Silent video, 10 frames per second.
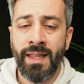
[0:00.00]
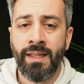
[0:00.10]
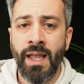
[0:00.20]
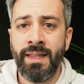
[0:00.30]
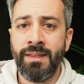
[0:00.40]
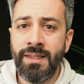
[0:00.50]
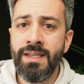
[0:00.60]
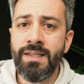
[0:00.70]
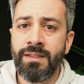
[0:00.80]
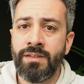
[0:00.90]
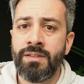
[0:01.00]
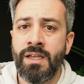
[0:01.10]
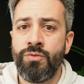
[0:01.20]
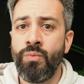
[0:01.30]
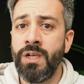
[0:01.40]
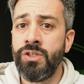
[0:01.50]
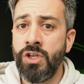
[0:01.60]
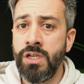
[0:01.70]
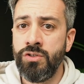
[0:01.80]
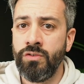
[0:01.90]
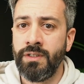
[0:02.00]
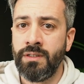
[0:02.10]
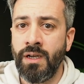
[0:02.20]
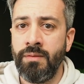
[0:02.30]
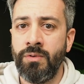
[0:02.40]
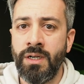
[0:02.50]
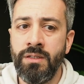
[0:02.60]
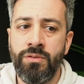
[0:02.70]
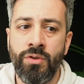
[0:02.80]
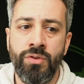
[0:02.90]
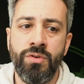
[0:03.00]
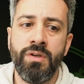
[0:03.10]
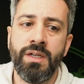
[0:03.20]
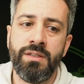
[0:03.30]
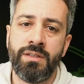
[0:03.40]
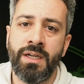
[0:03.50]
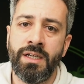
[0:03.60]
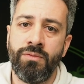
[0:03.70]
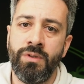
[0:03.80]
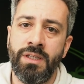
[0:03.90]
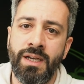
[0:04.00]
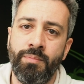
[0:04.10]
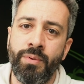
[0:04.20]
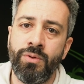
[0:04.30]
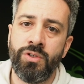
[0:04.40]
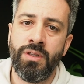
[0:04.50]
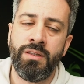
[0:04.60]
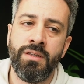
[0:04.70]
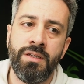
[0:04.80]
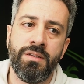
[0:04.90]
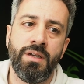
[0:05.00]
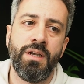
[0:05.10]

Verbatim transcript: And this exercise will change over time, right? So you can start with an approach that is